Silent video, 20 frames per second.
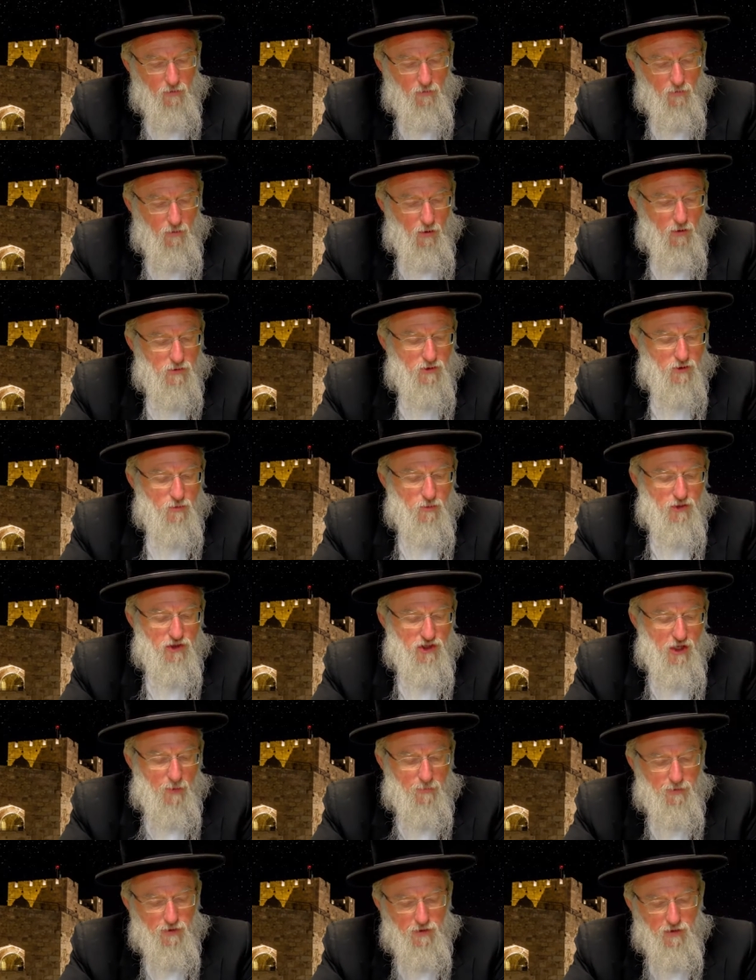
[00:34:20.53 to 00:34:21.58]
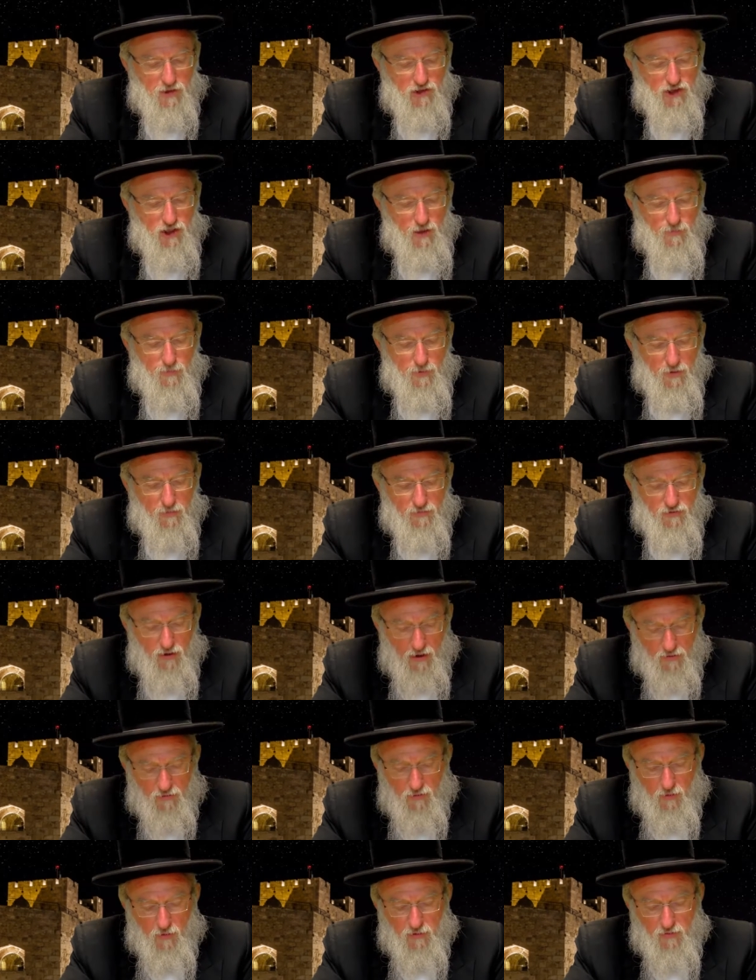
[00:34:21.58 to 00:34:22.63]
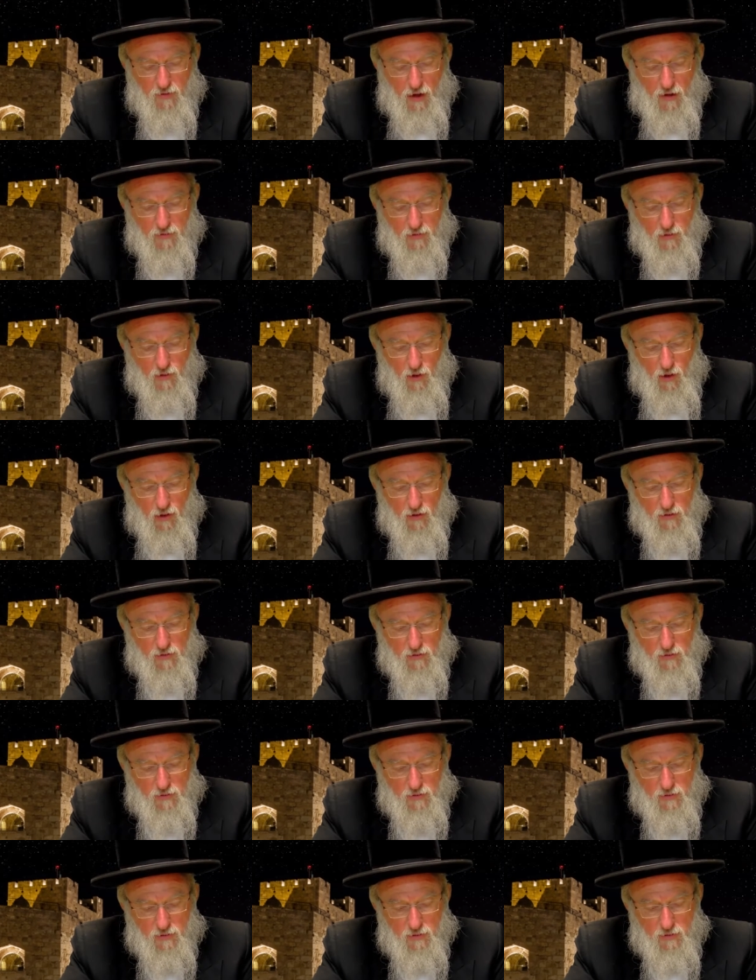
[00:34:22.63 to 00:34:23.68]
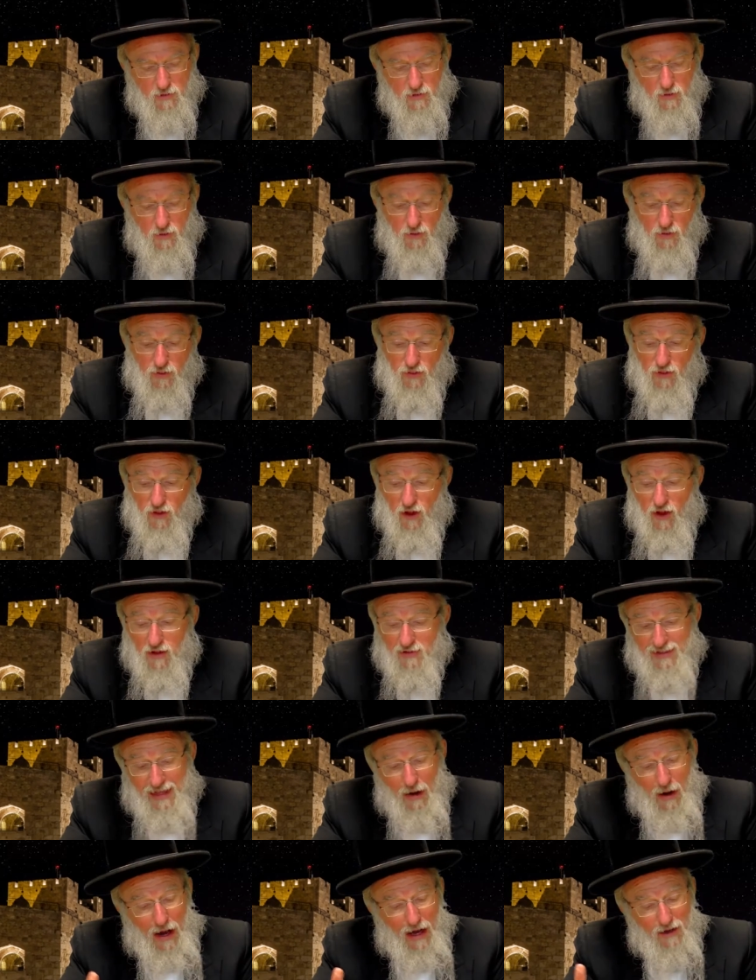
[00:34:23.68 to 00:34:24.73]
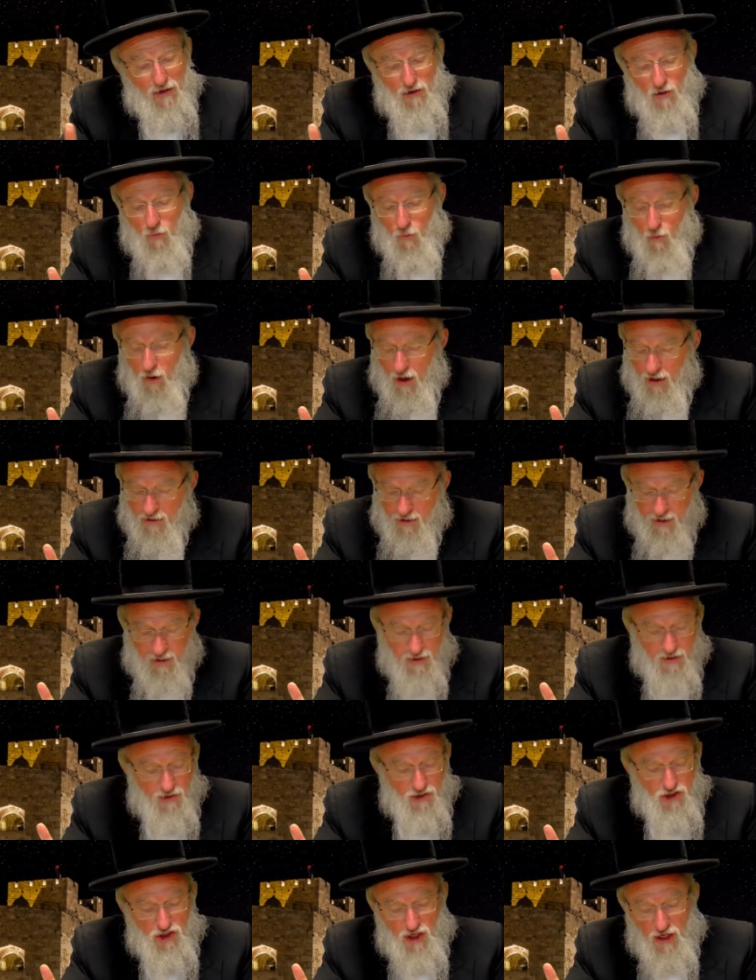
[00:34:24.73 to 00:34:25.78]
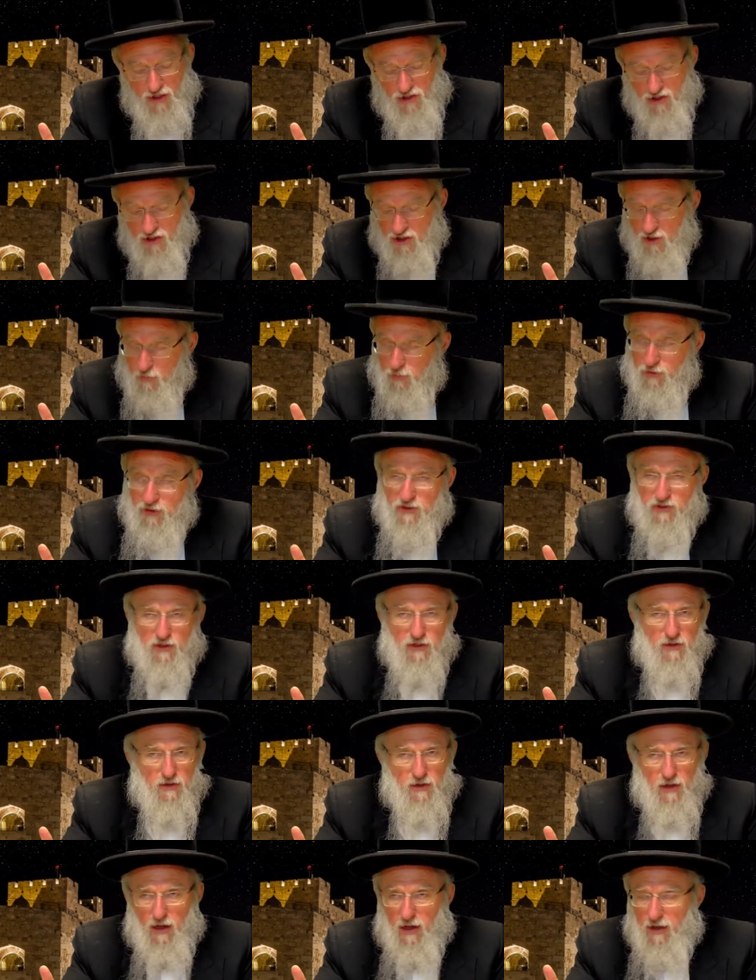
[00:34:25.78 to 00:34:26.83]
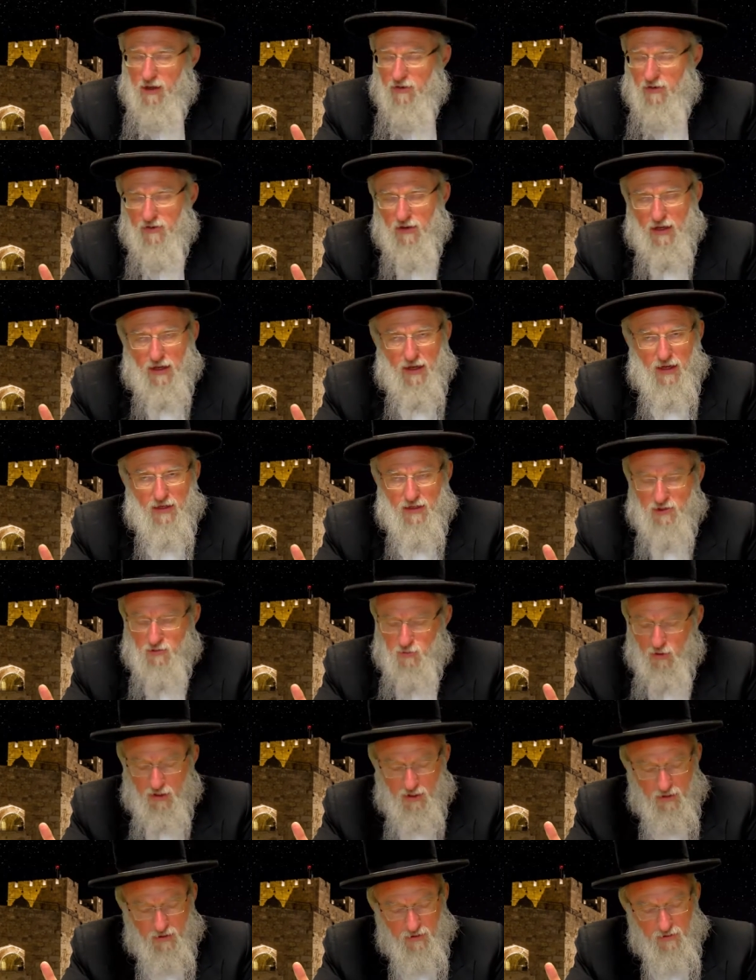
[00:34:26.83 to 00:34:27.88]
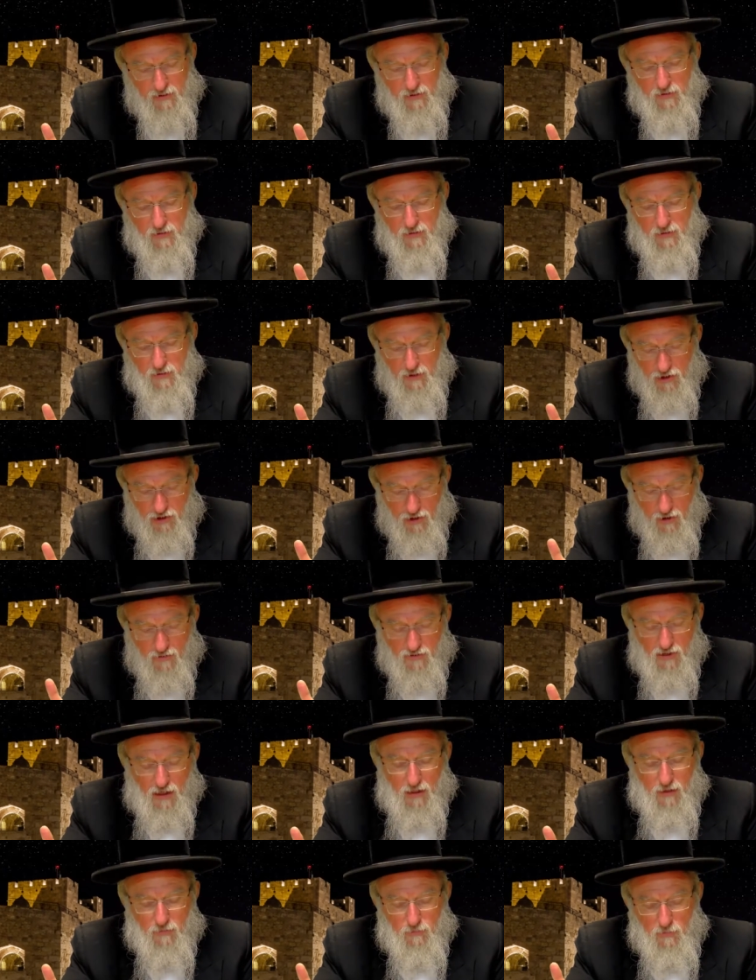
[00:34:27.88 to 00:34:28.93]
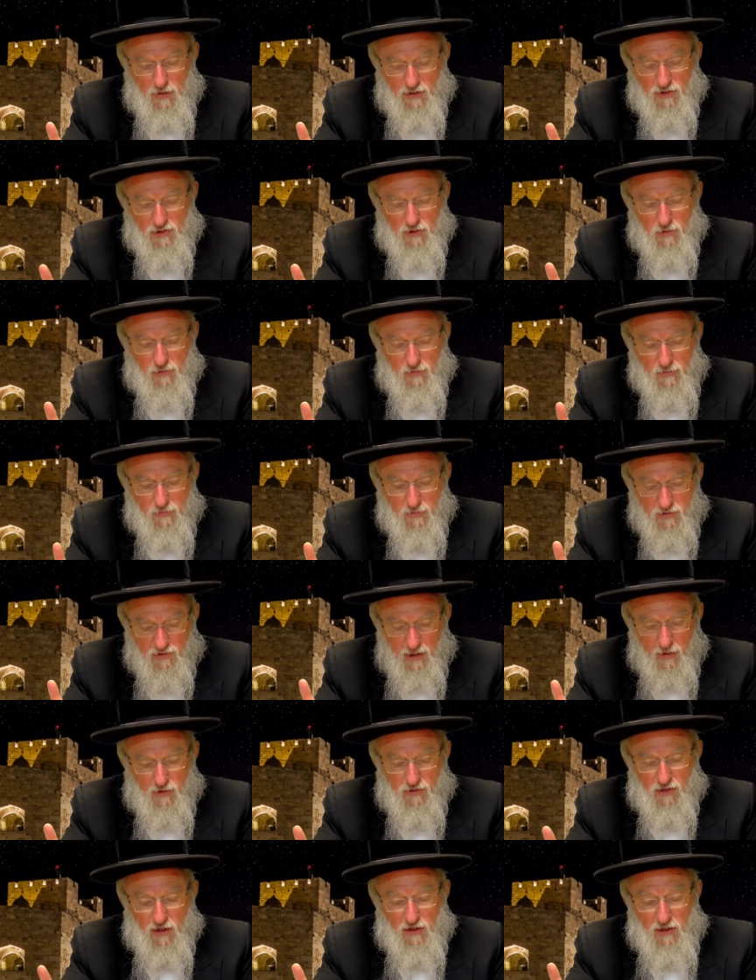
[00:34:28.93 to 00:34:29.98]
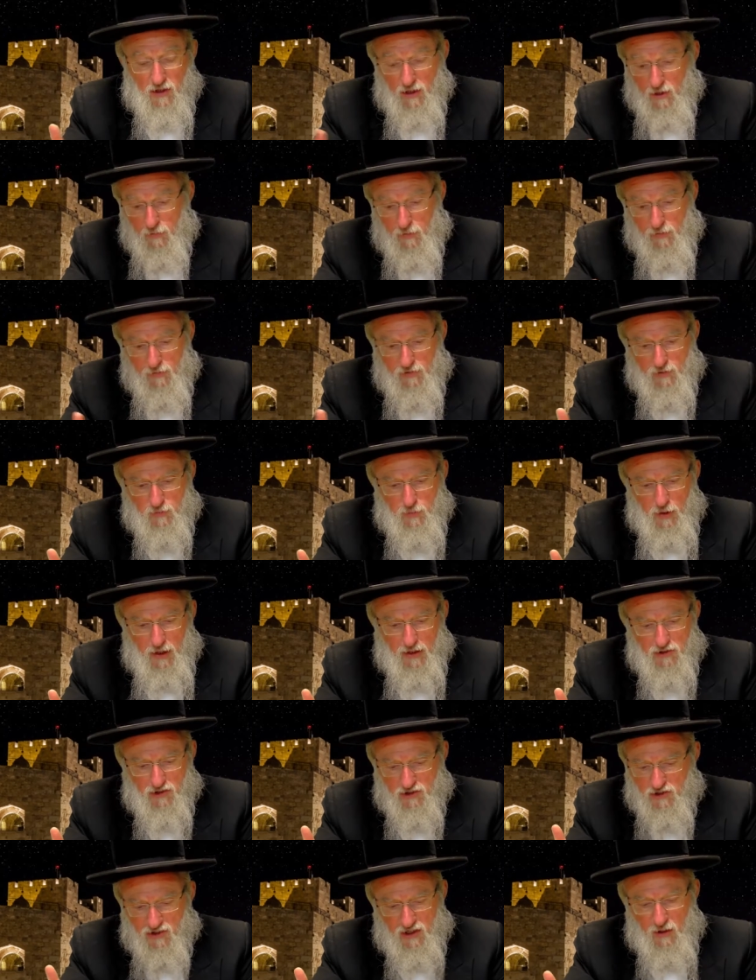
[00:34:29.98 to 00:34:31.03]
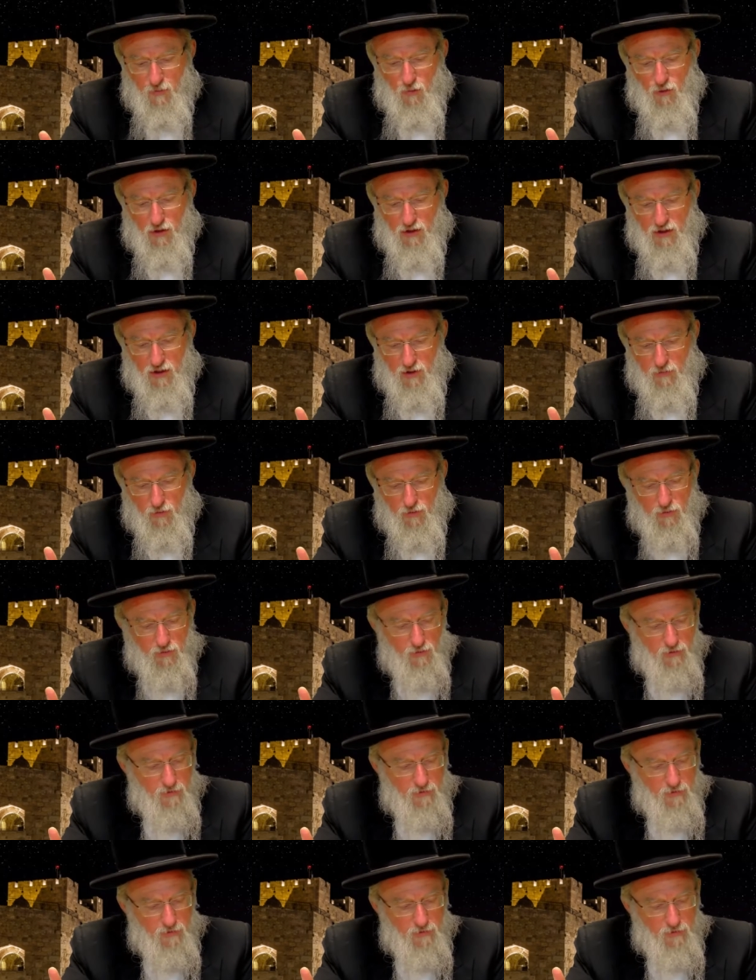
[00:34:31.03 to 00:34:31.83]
Moses was shepherding the sheep of Jethro, his father-in-law. Now, I don't know why the English changes to priest here. I can't explain it. They should have said minister, same as they did on the previous page, the same word in Hebrew.